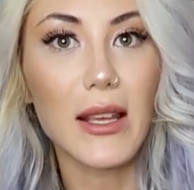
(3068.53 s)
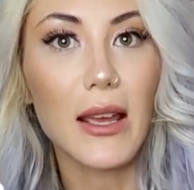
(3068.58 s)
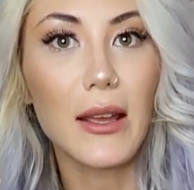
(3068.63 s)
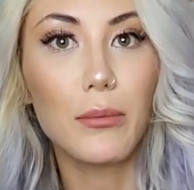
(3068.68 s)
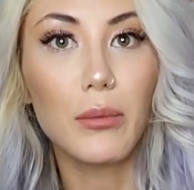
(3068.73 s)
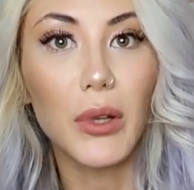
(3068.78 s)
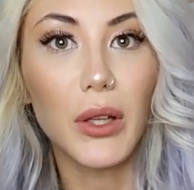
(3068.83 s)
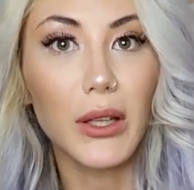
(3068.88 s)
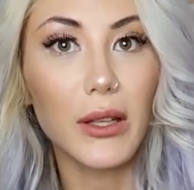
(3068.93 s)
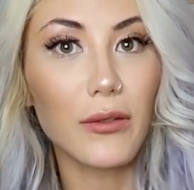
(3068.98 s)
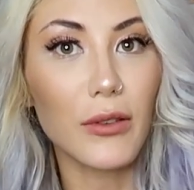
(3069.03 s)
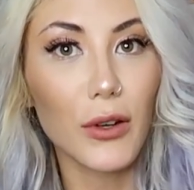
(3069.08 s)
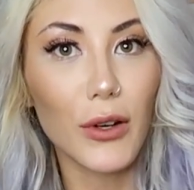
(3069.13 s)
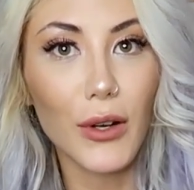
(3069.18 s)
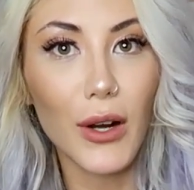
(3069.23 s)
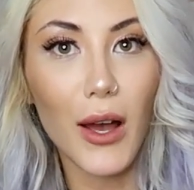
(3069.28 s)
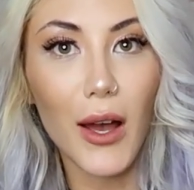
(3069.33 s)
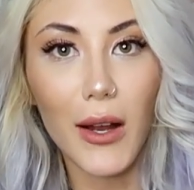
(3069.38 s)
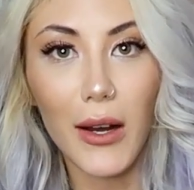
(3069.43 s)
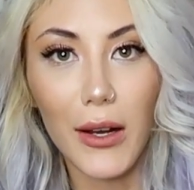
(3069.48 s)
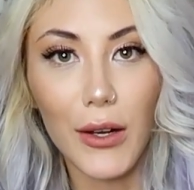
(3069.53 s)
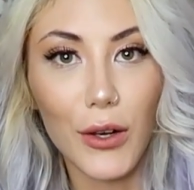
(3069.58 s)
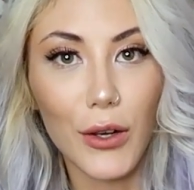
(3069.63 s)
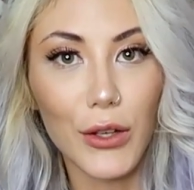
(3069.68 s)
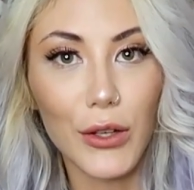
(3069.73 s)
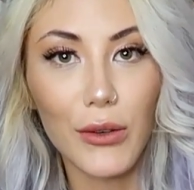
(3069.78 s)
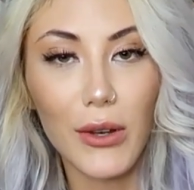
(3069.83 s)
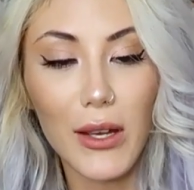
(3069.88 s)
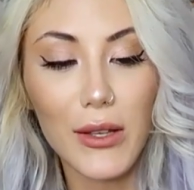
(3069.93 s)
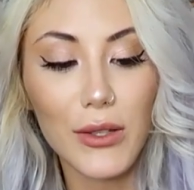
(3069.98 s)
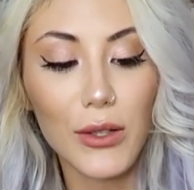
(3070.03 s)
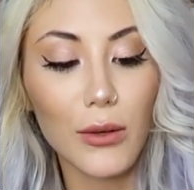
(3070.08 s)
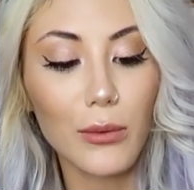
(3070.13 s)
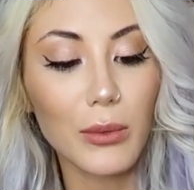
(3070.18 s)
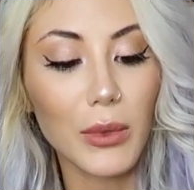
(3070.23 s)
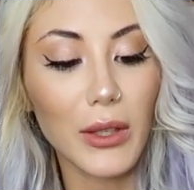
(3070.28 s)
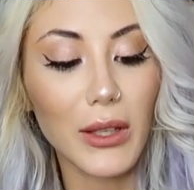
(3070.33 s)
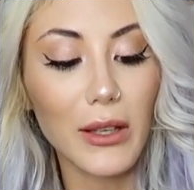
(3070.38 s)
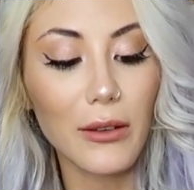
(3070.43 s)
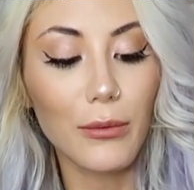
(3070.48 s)
And believe it or not, I know you guys don't
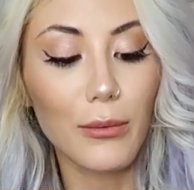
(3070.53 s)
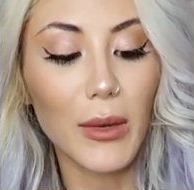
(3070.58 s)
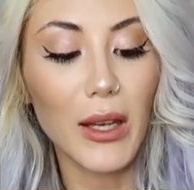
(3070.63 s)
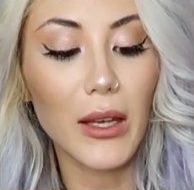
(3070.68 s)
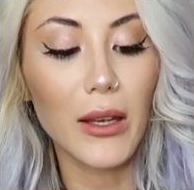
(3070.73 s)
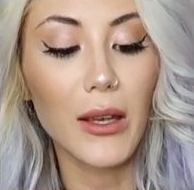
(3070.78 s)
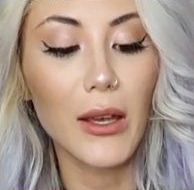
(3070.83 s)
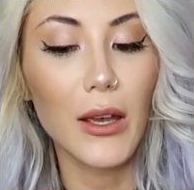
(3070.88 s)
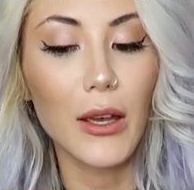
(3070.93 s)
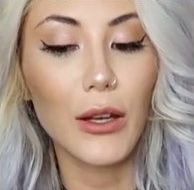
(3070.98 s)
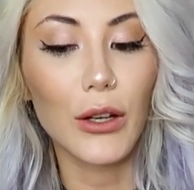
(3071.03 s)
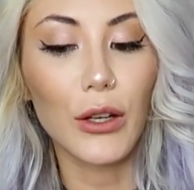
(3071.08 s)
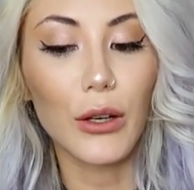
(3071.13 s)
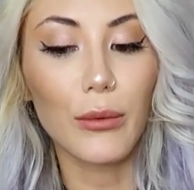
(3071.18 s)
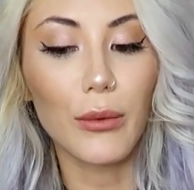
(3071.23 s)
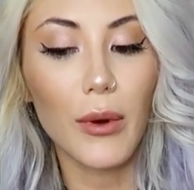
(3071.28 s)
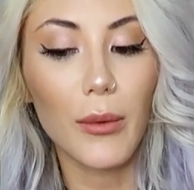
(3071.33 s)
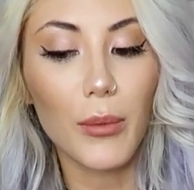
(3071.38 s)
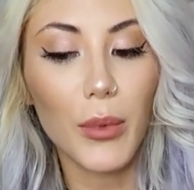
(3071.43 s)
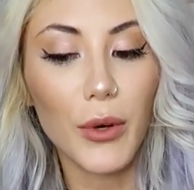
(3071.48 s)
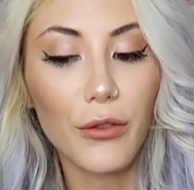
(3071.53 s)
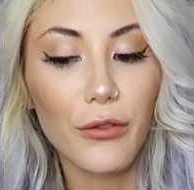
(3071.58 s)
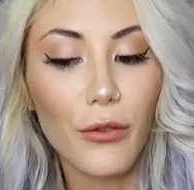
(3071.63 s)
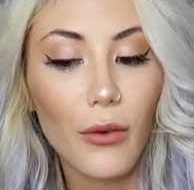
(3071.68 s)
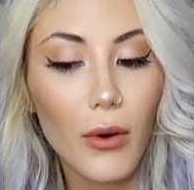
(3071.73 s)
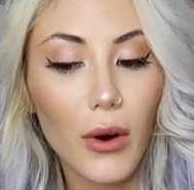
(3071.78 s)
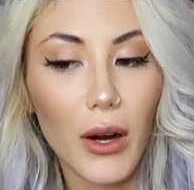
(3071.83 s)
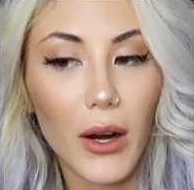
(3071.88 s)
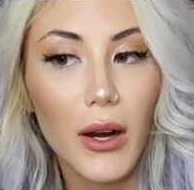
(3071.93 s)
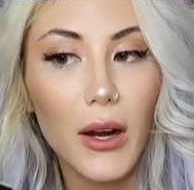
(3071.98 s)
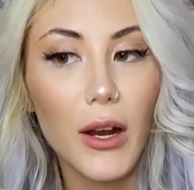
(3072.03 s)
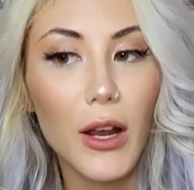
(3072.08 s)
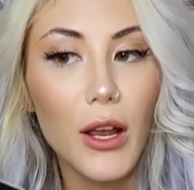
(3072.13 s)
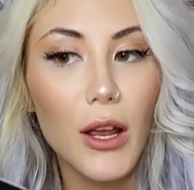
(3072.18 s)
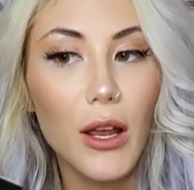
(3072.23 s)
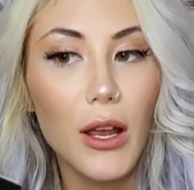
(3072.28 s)
believe me, group number four,